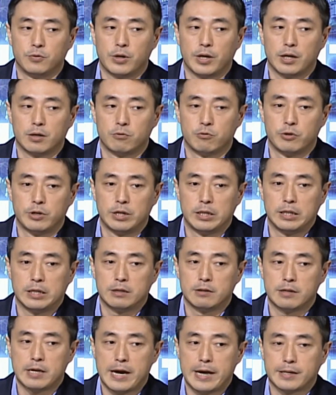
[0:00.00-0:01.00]
we had really
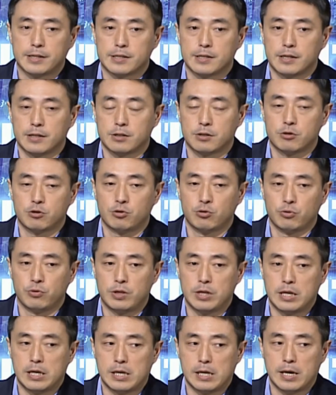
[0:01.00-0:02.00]
good access to
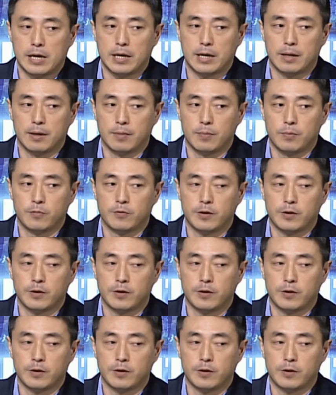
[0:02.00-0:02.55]
the um,